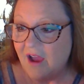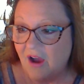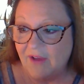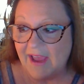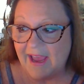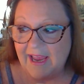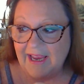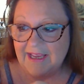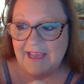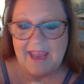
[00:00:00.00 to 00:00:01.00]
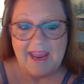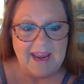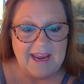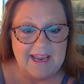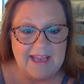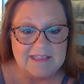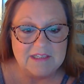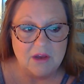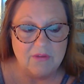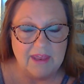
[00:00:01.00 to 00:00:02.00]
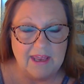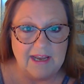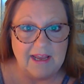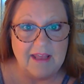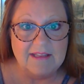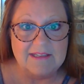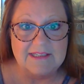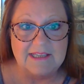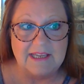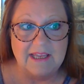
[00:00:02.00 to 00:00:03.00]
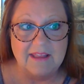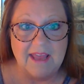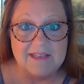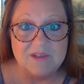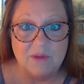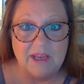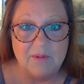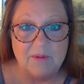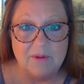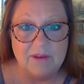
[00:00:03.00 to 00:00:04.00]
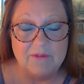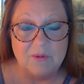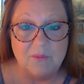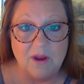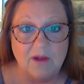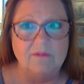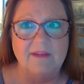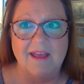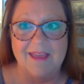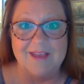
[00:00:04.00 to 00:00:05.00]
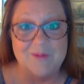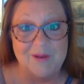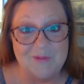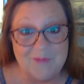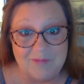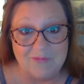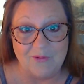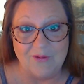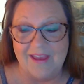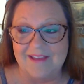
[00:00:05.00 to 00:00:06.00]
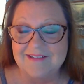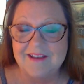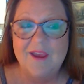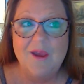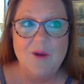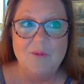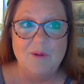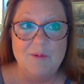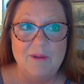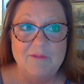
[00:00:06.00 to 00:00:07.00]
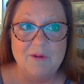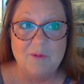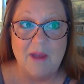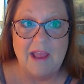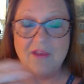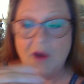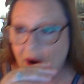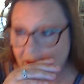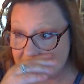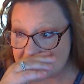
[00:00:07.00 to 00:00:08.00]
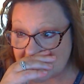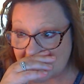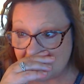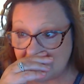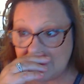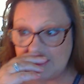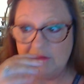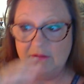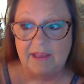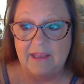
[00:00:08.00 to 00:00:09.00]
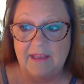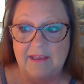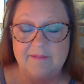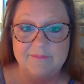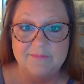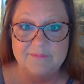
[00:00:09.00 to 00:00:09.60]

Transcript: Okay, and so then let's see. Last week we were giving away, or not last week, the week before last, we were giving away the heart-shaped candle, and